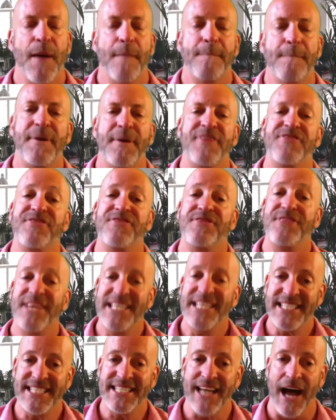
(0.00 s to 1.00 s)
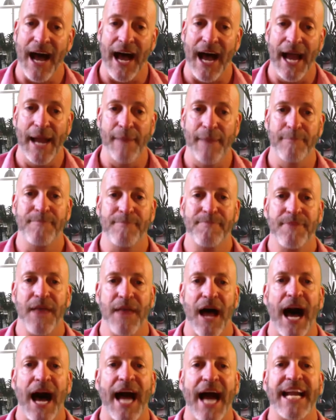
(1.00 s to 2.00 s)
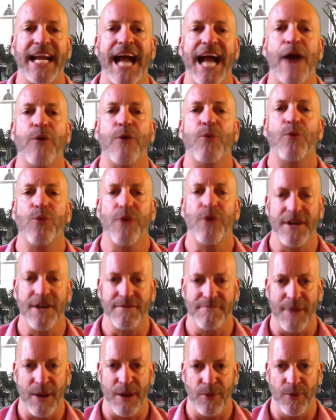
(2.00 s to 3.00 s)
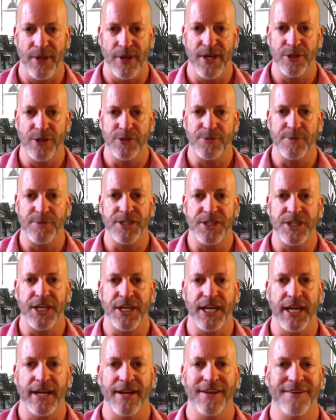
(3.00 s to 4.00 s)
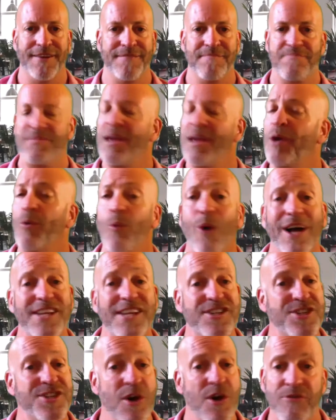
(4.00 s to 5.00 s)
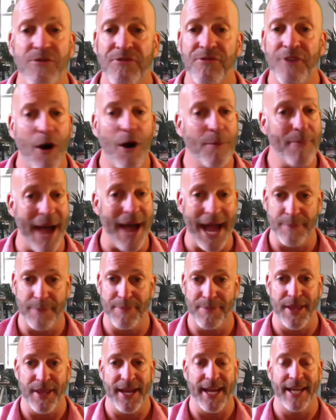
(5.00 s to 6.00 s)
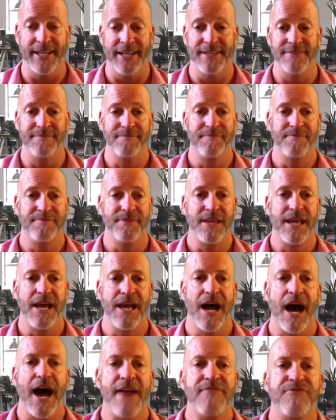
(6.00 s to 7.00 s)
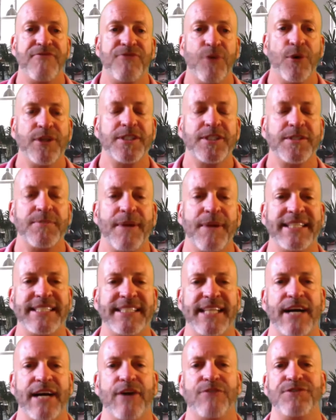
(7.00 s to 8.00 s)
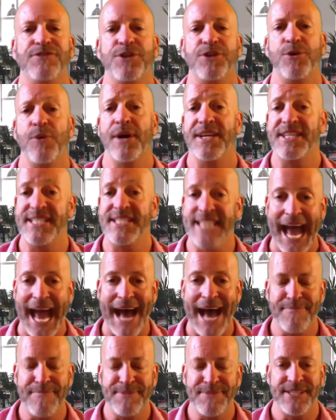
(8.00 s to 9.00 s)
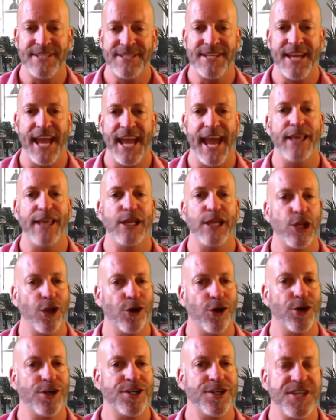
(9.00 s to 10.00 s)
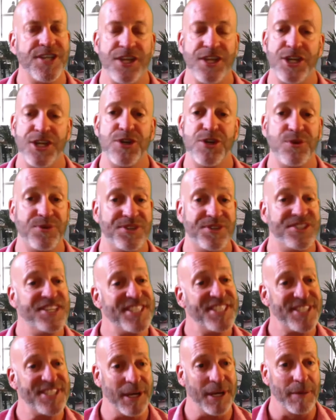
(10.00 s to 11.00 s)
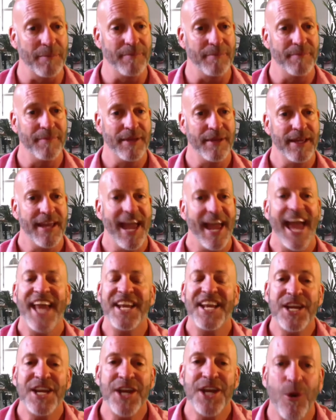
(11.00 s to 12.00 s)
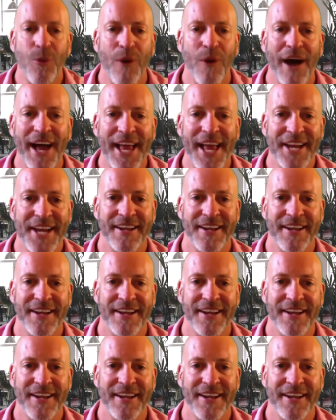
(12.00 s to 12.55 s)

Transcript: But this time, I got rid of my Windows machine. There was no fallback plan. I forced myself to adapt and learn to the new system. And you know what?